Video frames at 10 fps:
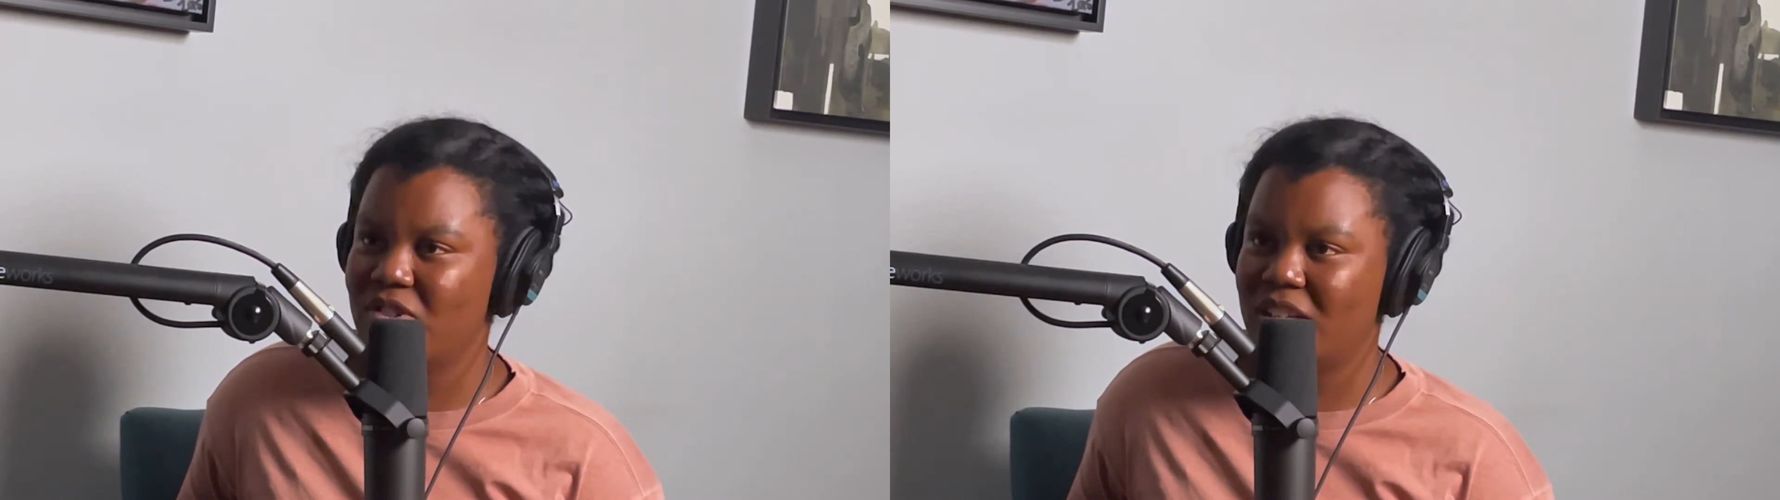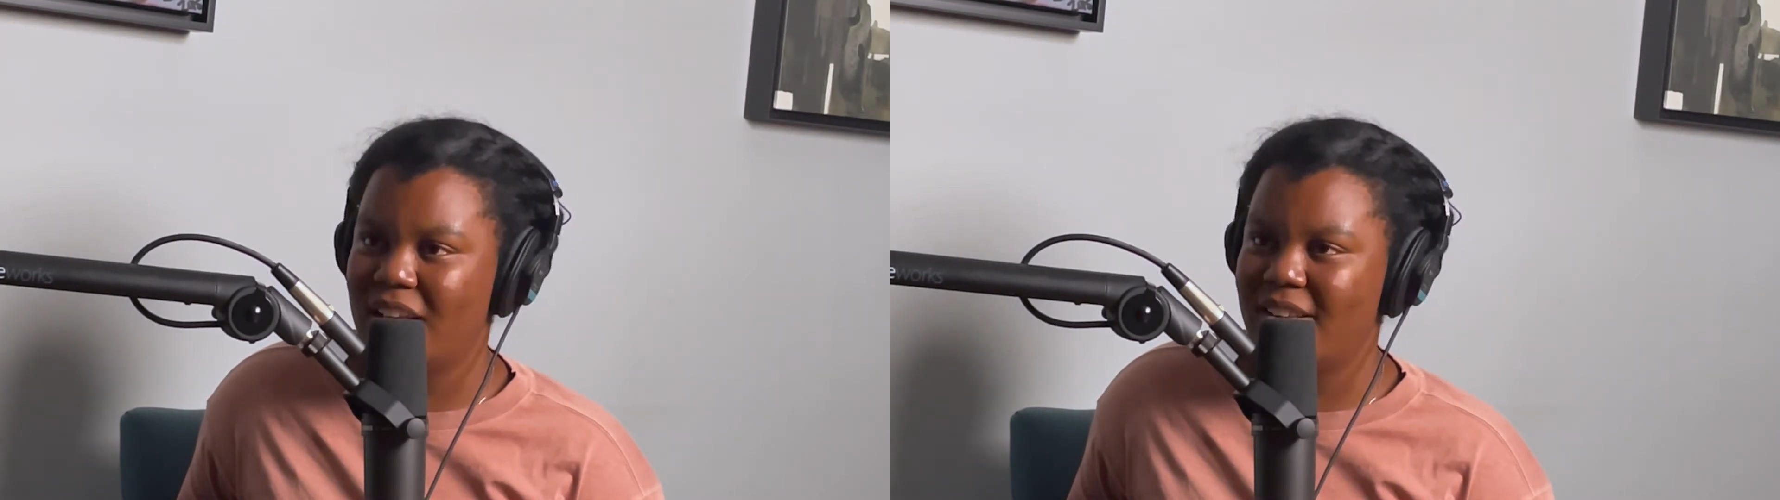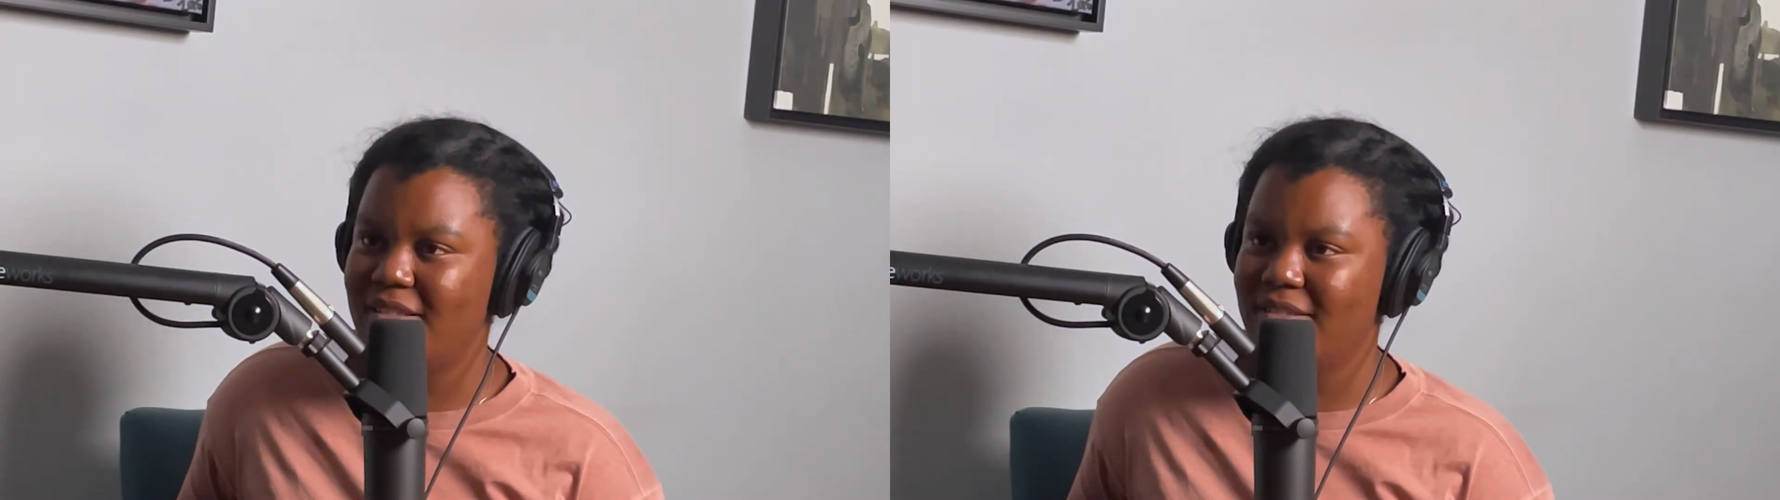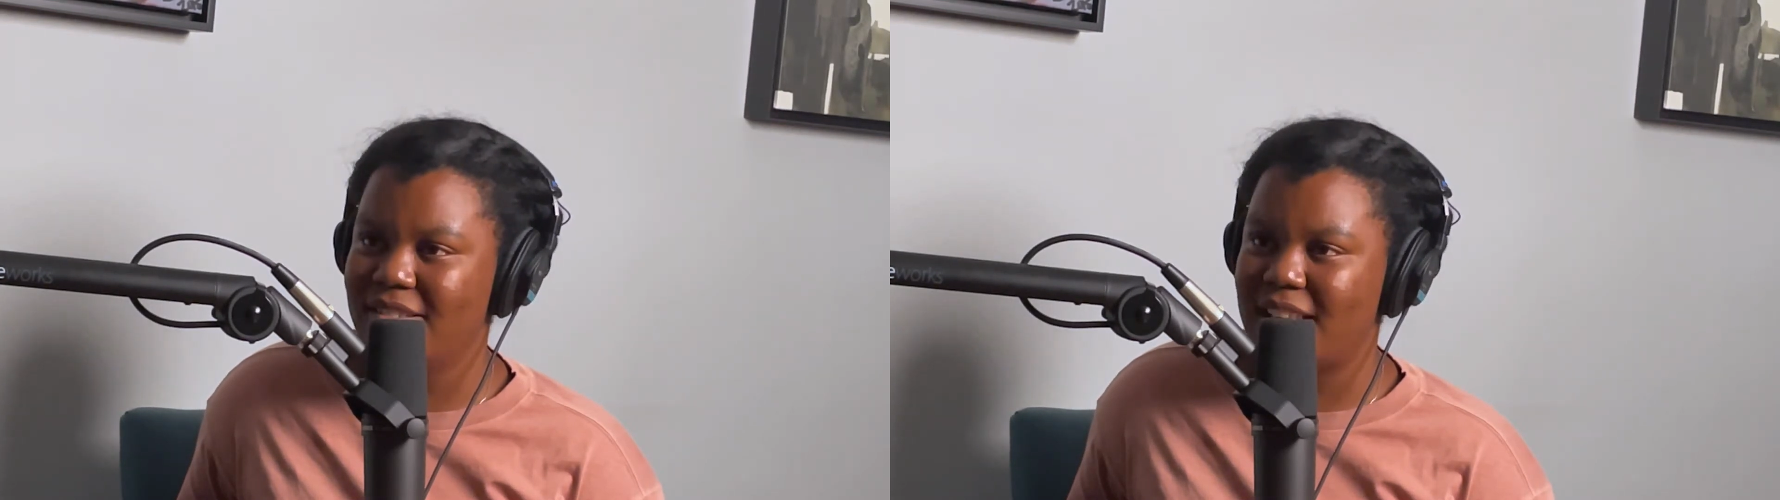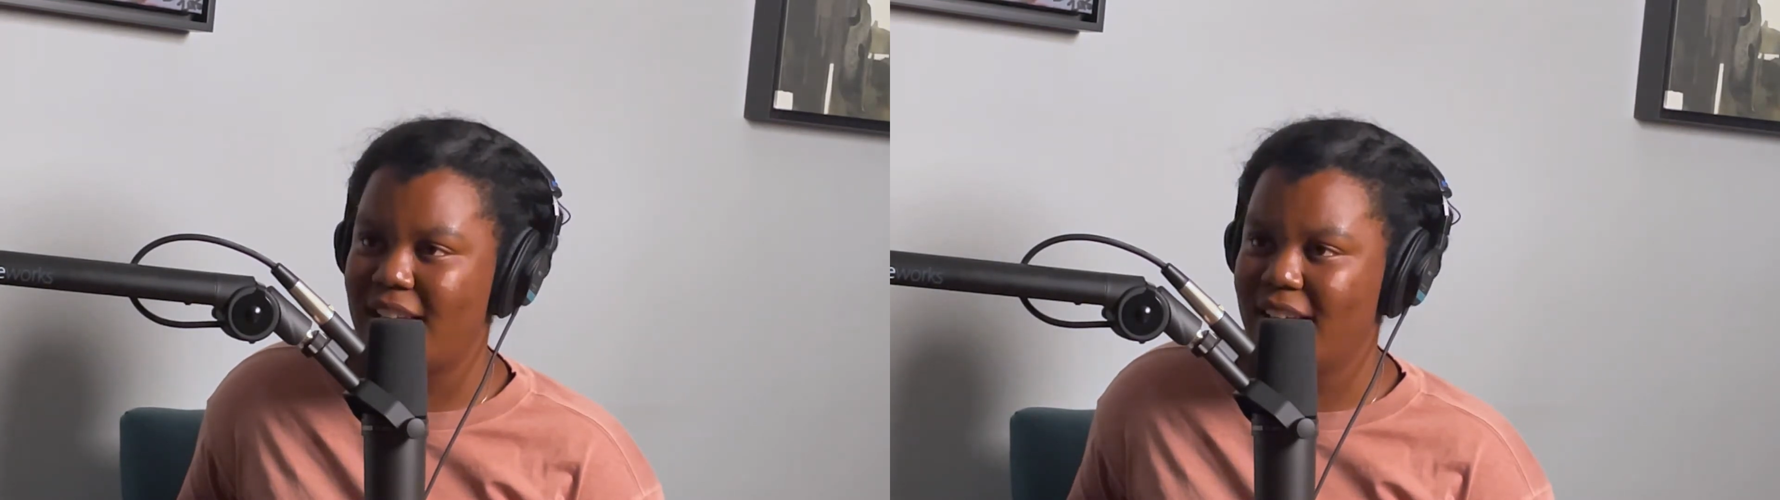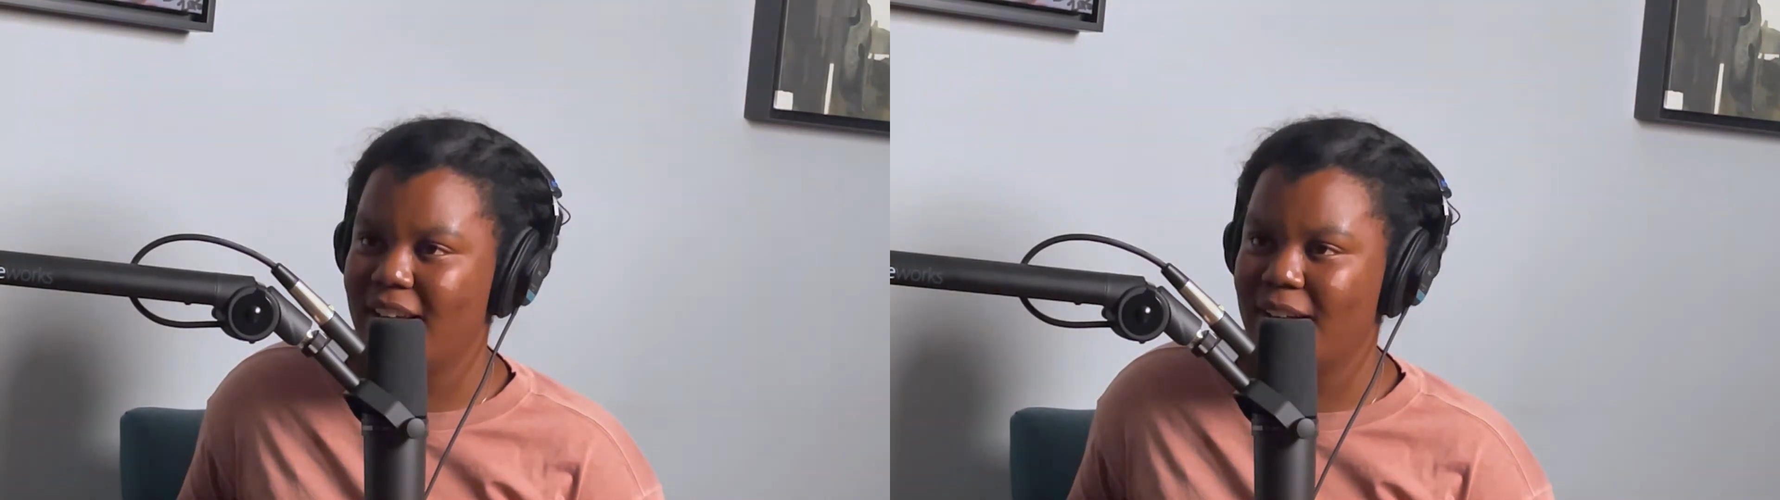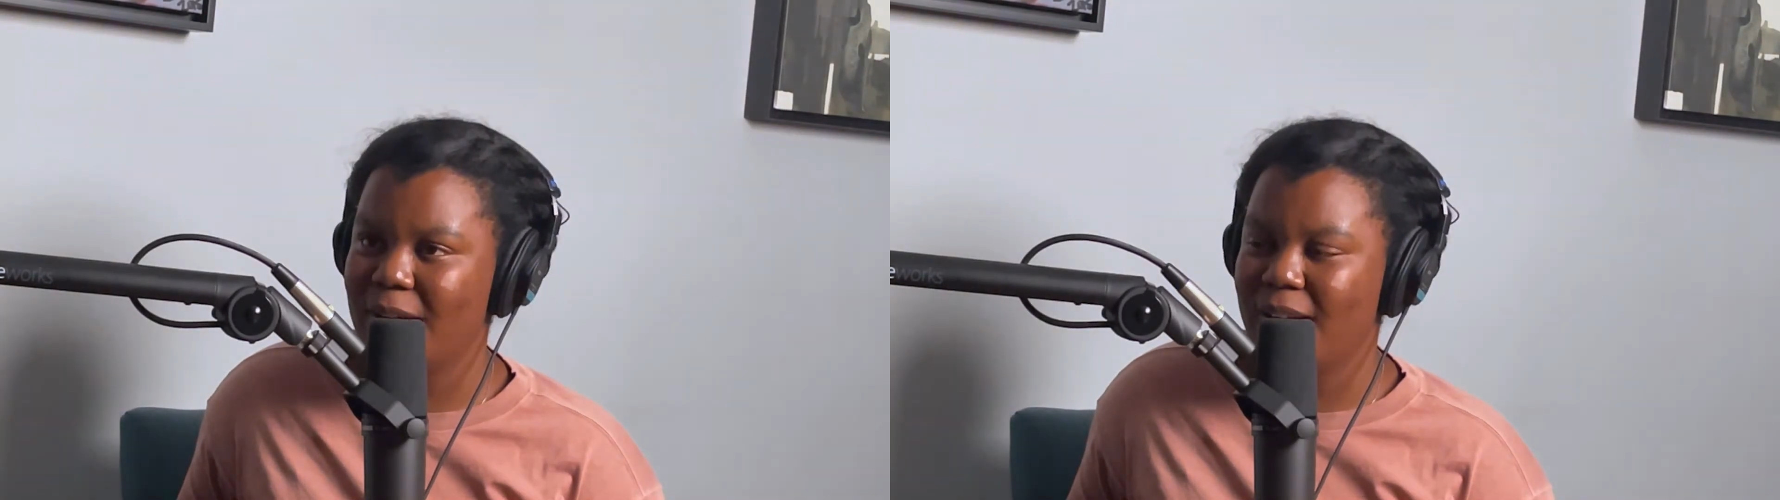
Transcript: gen ed setting.